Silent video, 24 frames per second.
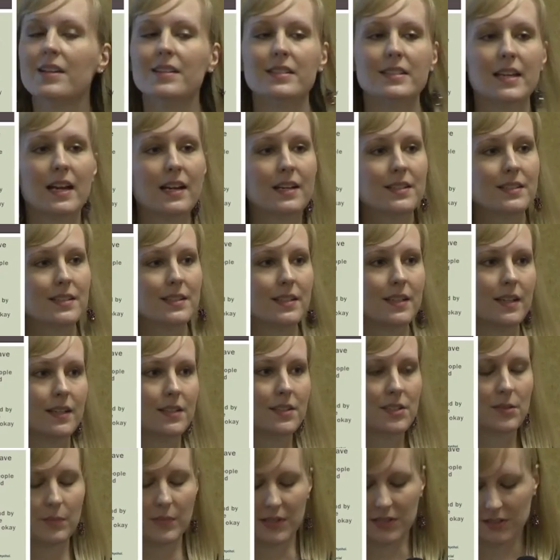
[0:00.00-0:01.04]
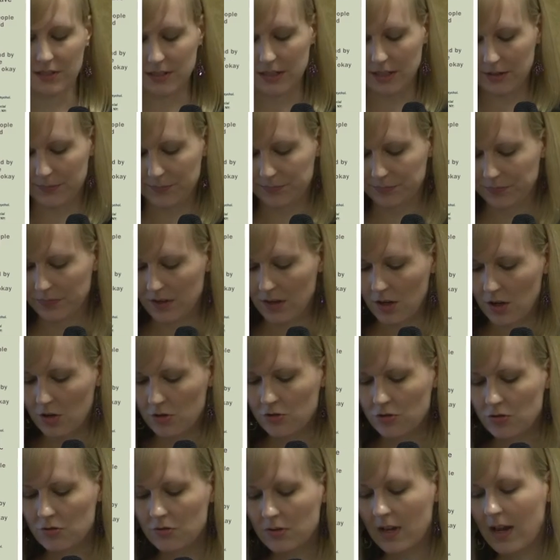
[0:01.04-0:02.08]
Sex and intimacy.
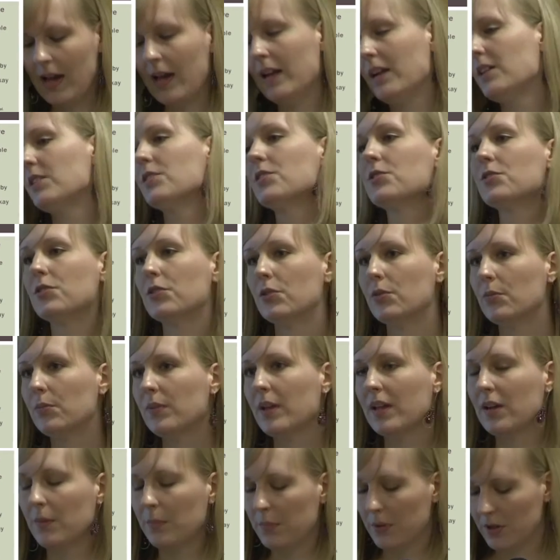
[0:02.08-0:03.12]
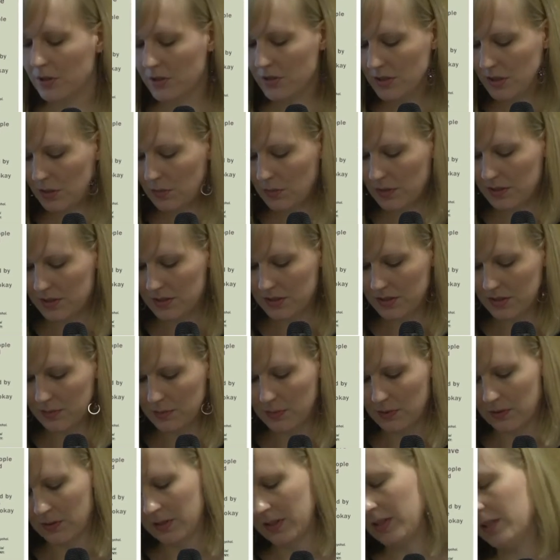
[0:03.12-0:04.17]
Do not assume that a person with
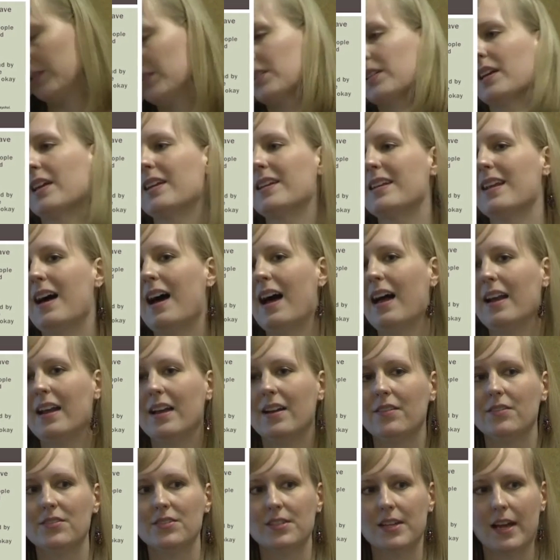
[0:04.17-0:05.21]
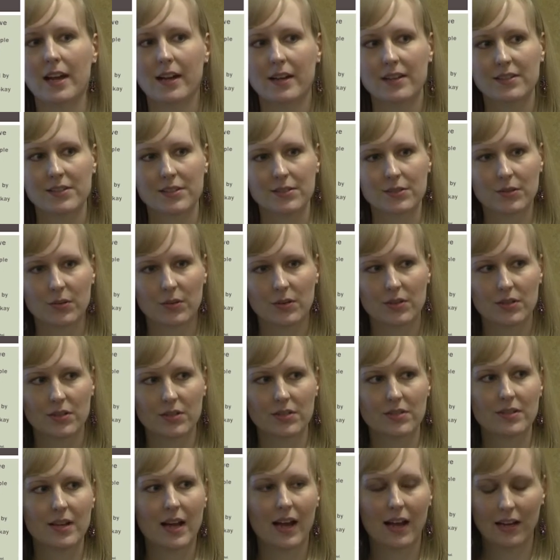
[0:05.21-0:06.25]
disabilities cannot have sex or
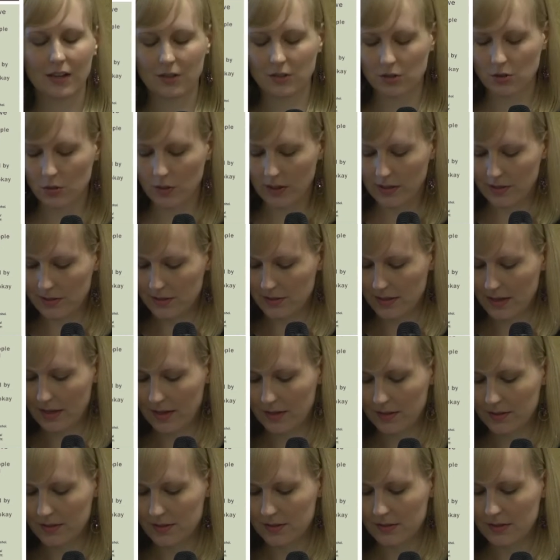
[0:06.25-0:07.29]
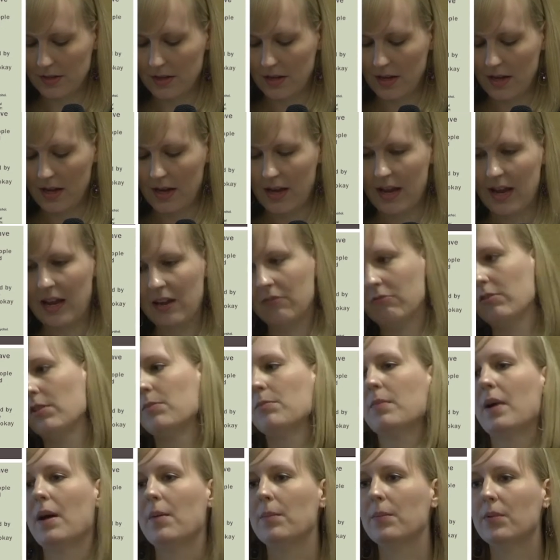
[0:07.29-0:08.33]
does not enjoy sex. And
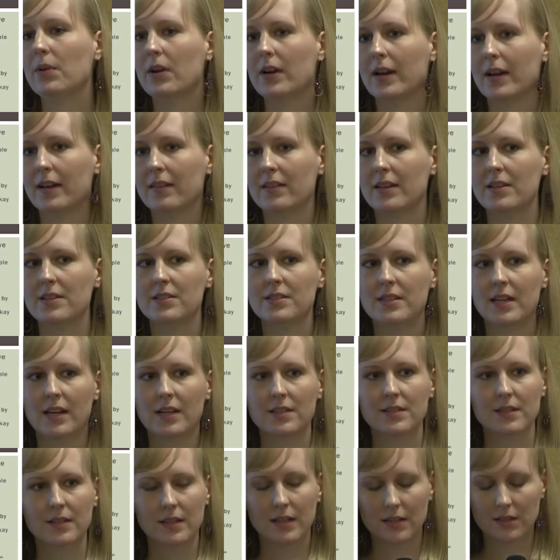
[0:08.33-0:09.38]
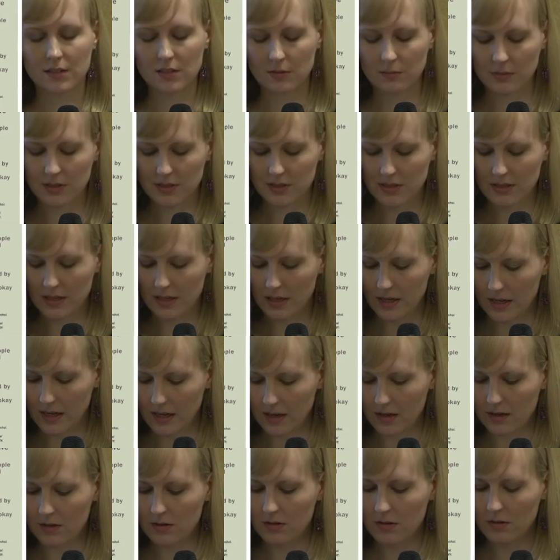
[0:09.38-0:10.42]
remembering that sex and intimacy
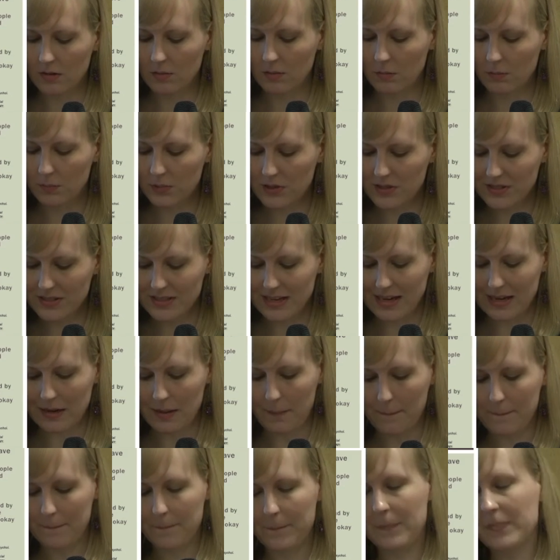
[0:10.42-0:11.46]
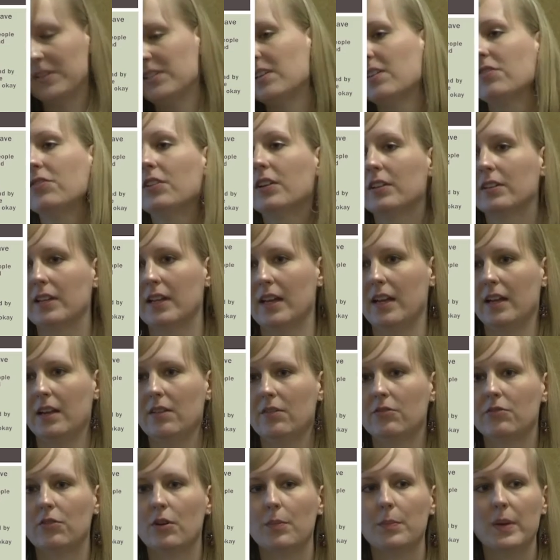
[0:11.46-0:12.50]
can present differently
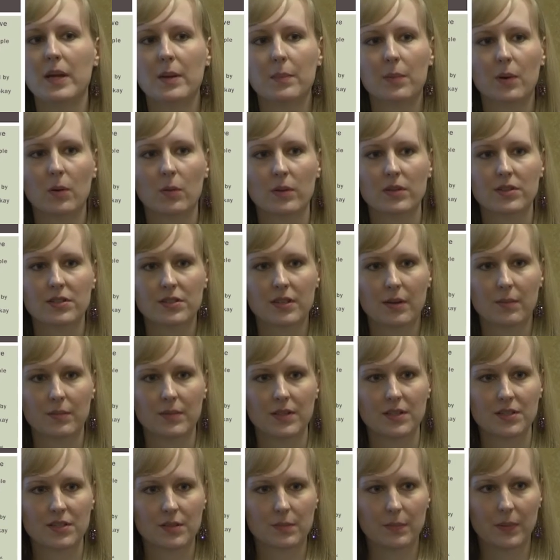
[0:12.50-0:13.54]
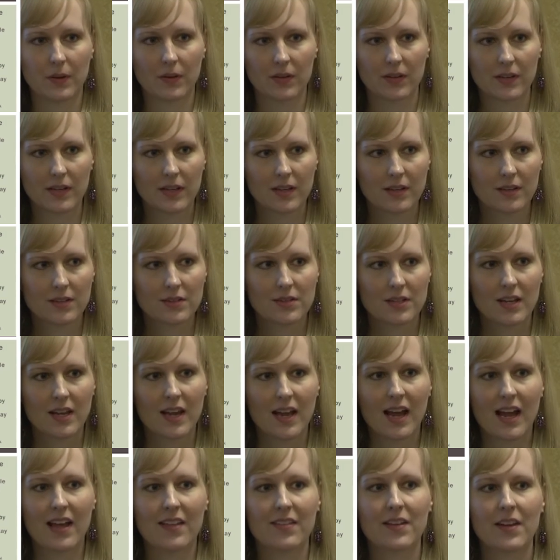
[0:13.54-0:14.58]
for people with some disabilities,
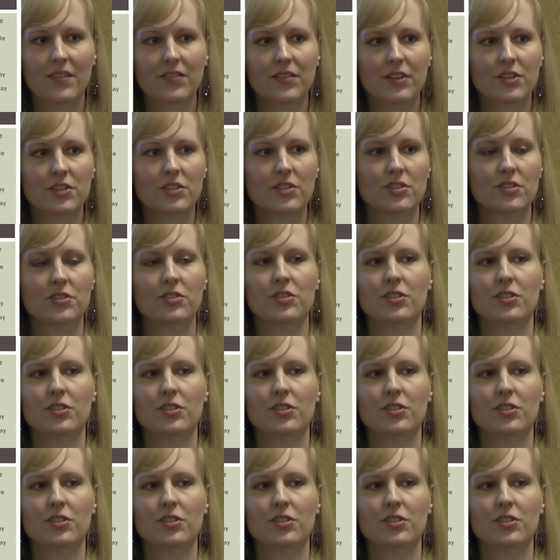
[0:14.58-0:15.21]
and that there